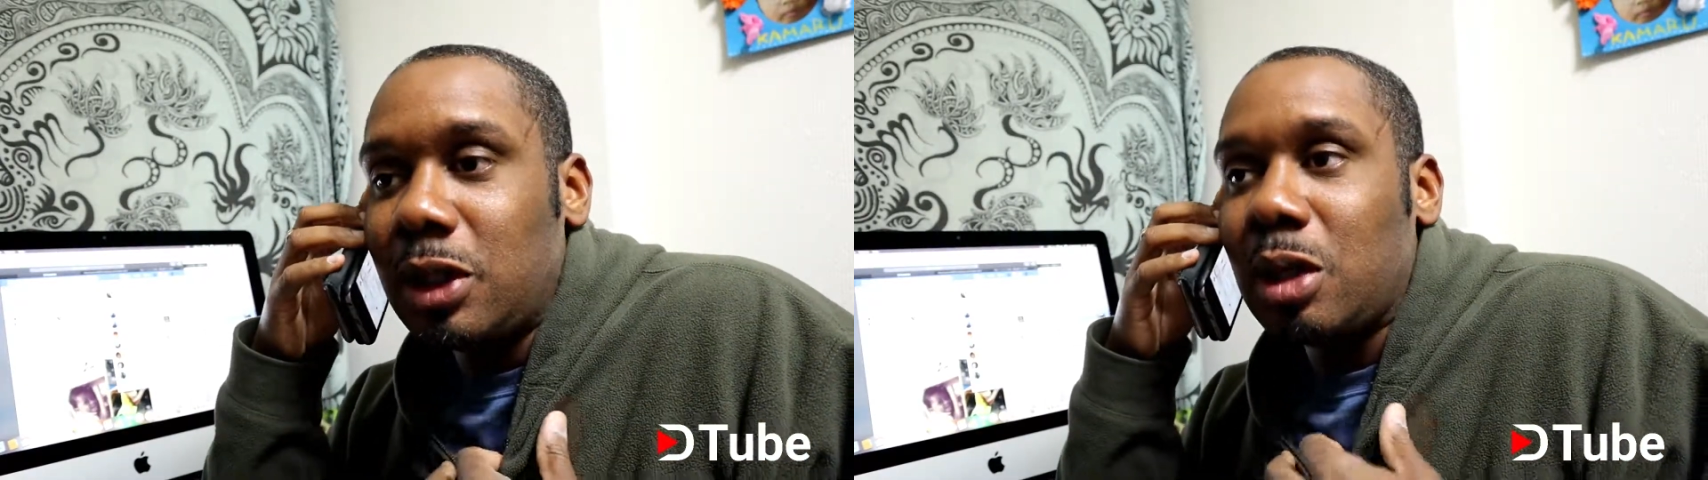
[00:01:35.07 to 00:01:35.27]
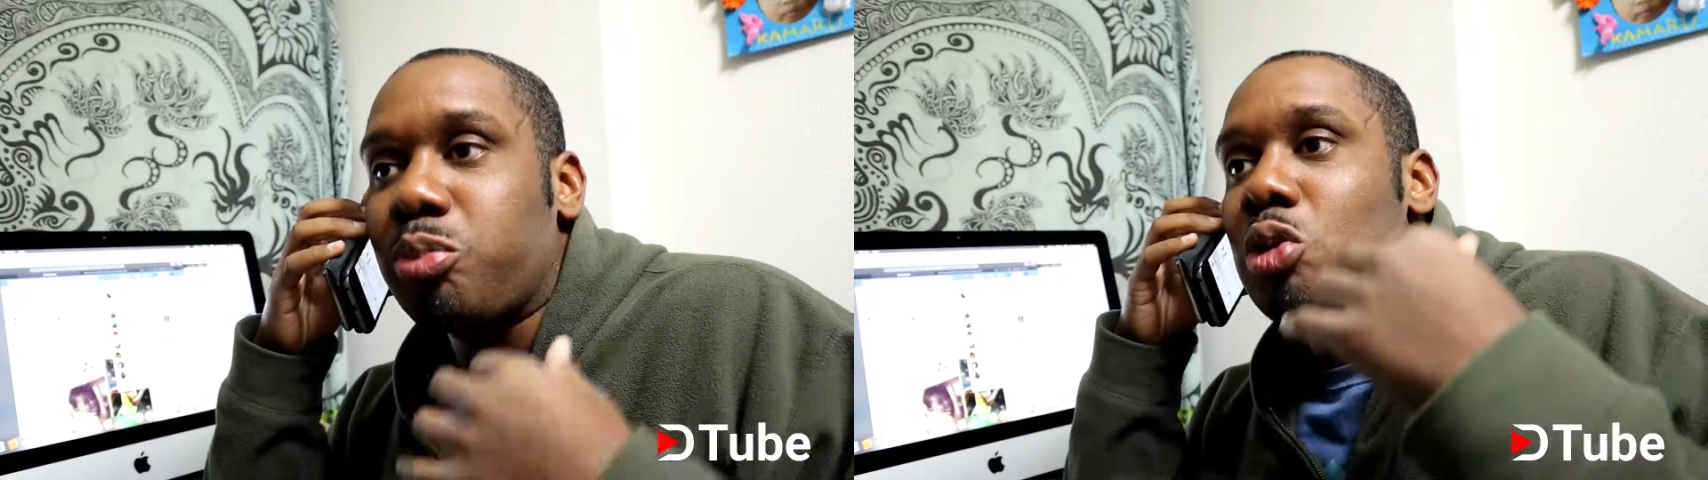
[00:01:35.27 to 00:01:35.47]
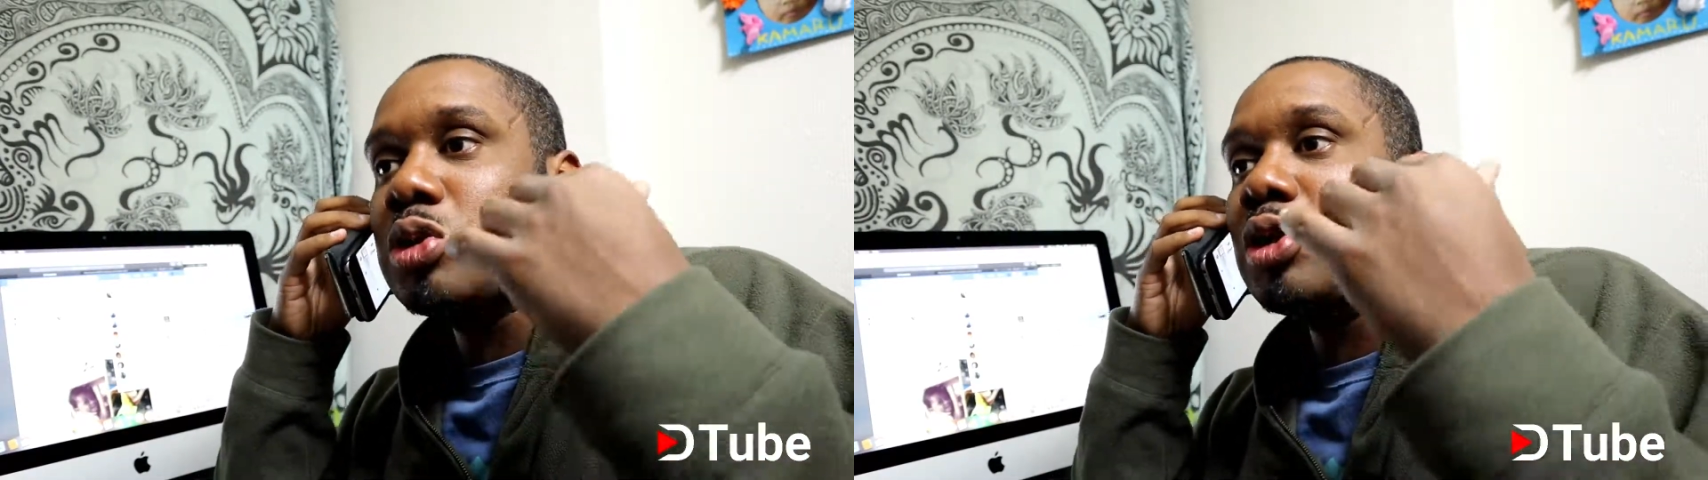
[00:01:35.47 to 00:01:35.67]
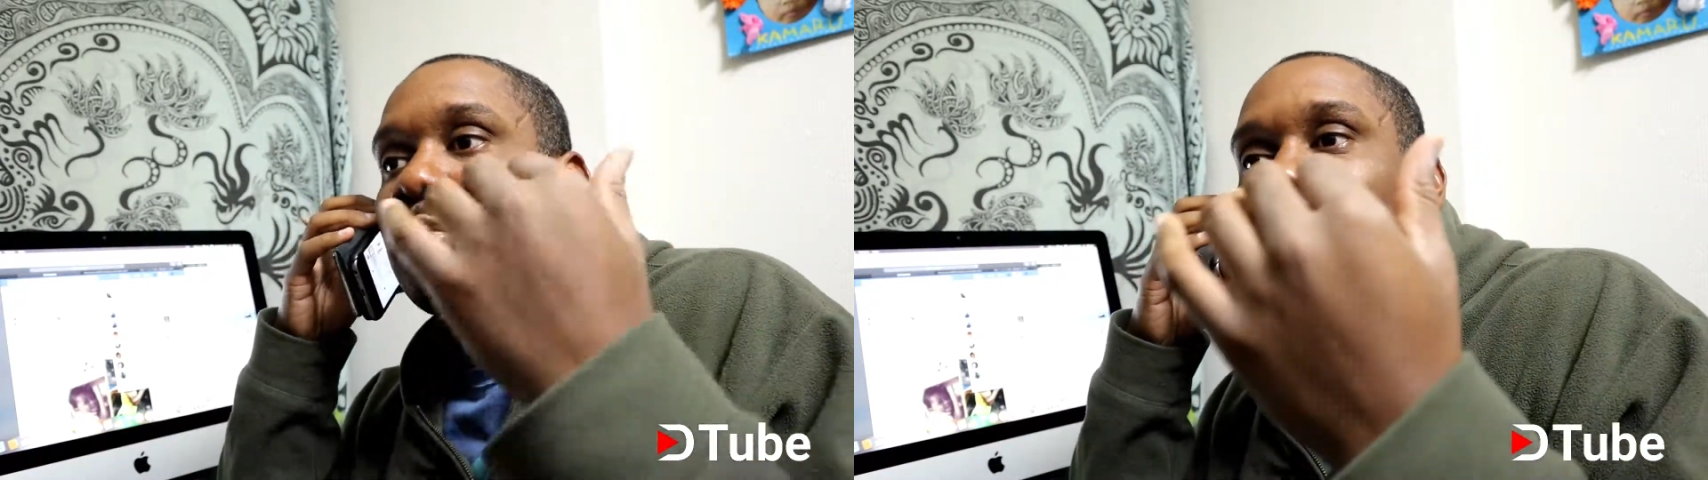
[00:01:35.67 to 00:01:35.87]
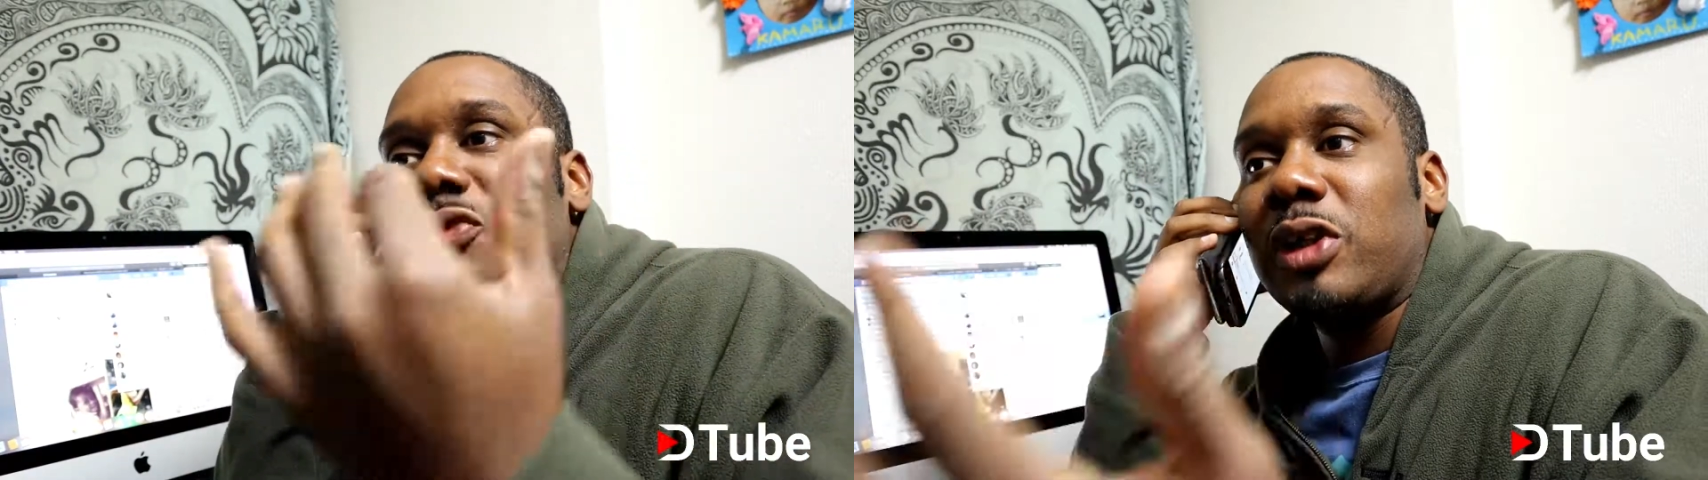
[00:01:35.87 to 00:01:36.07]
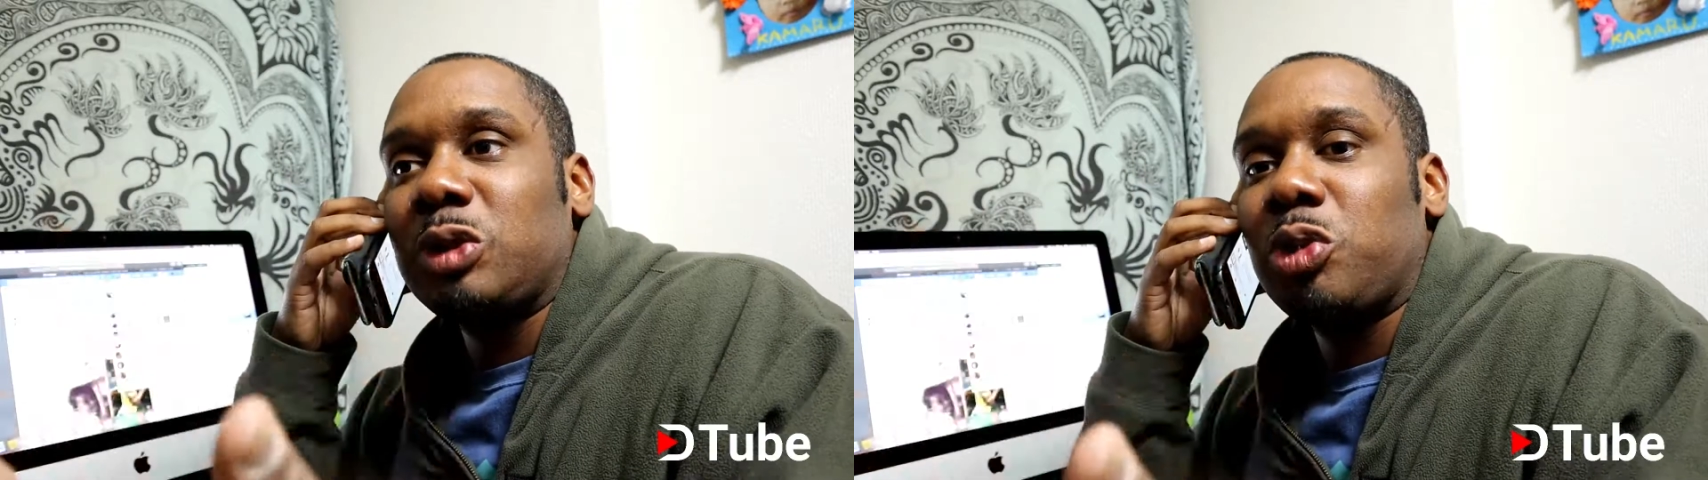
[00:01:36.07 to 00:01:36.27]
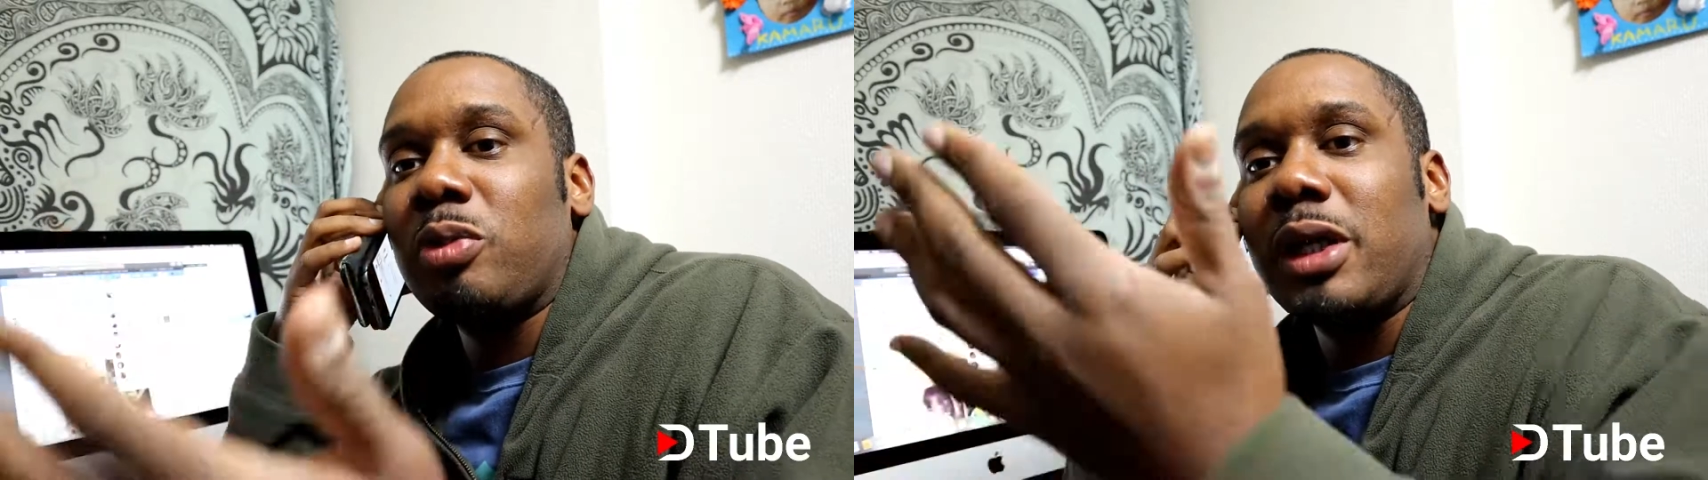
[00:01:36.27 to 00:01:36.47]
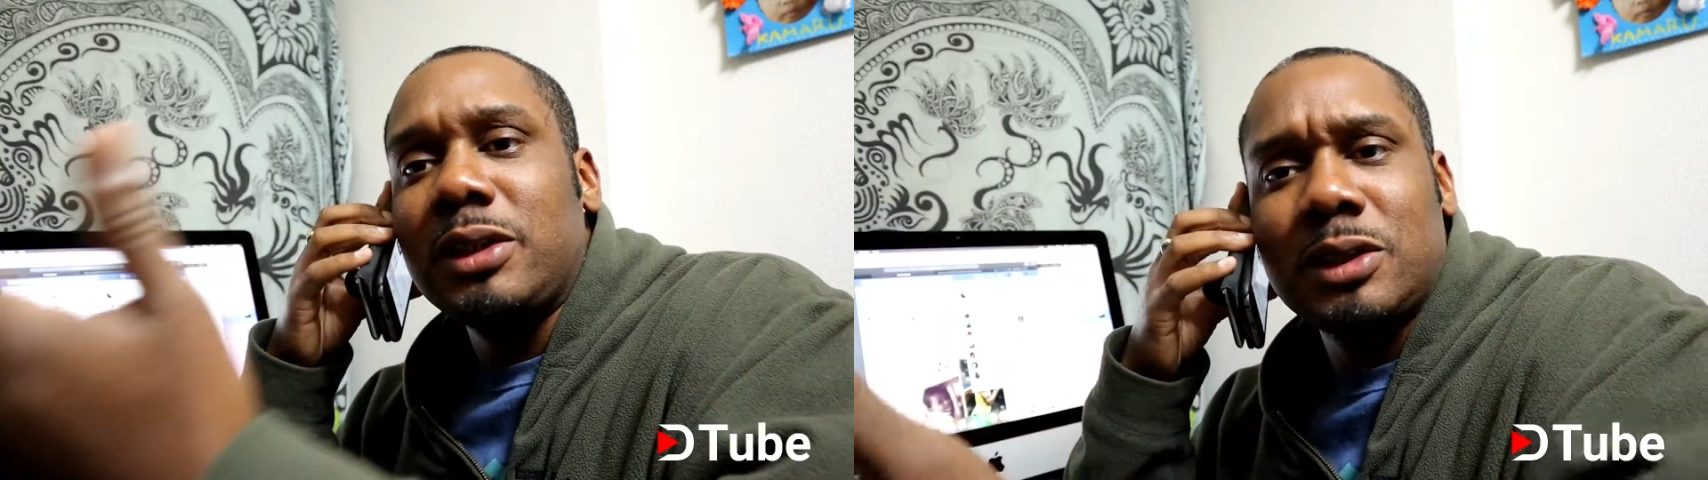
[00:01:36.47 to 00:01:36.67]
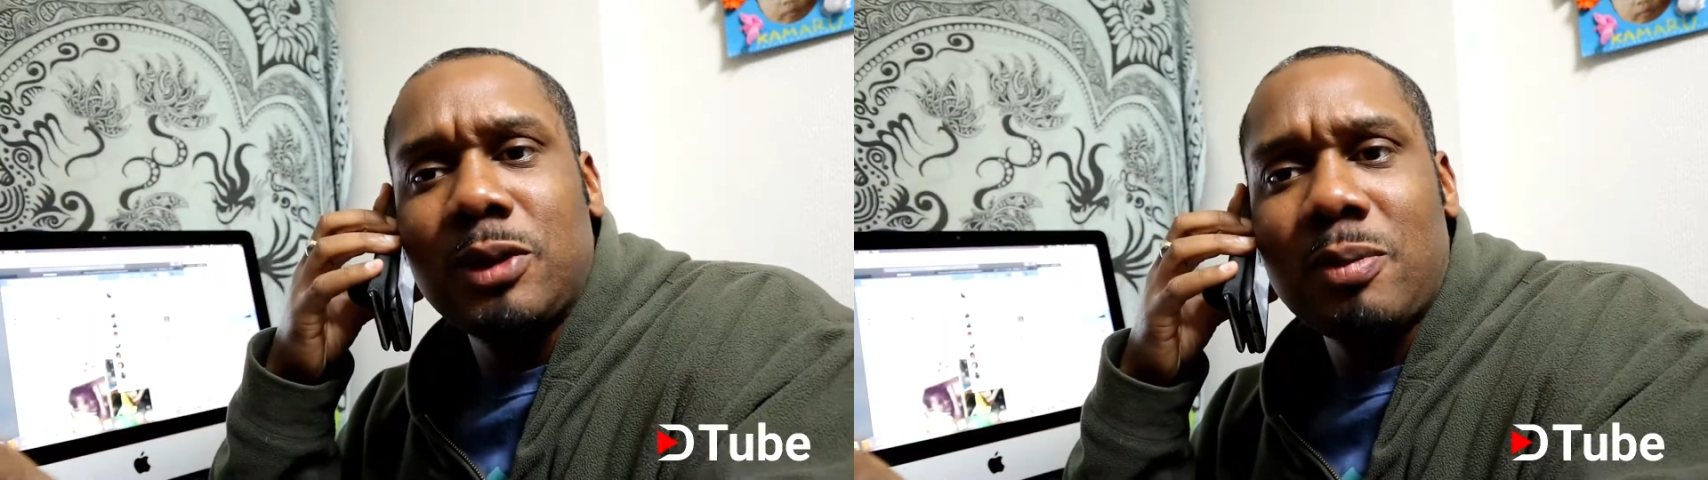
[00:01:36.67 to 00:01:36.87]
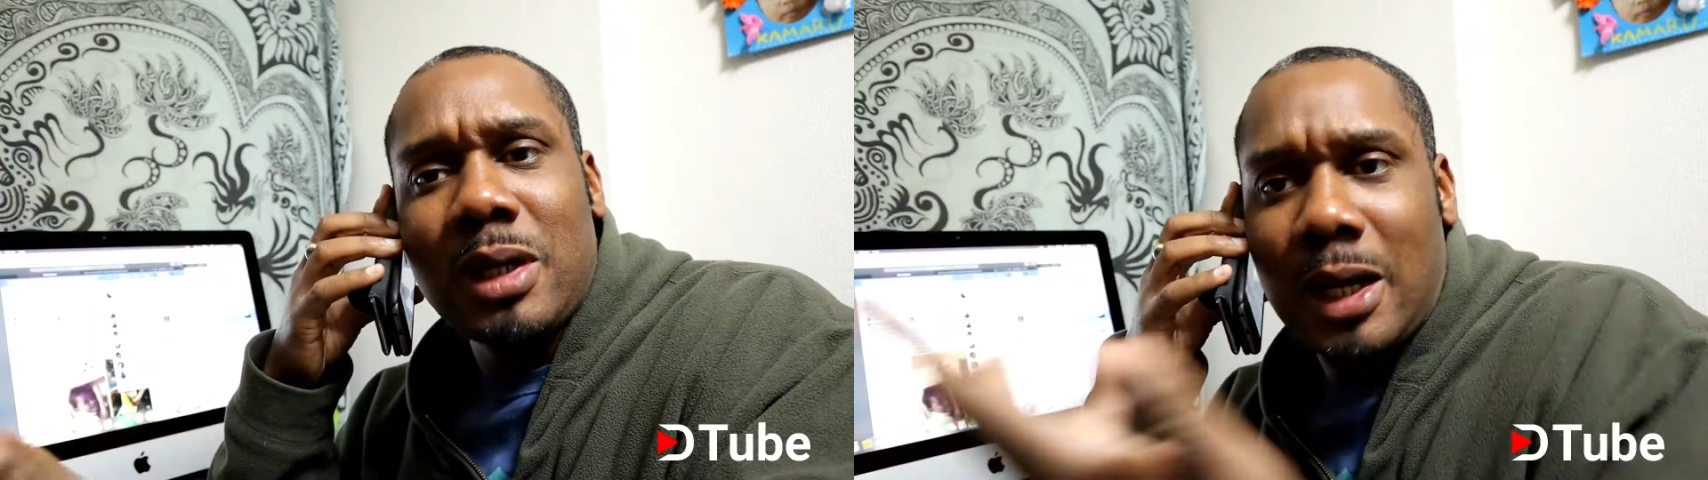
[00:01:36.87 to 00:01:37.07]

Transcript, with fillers: I post it on my Facebook, my Instagram.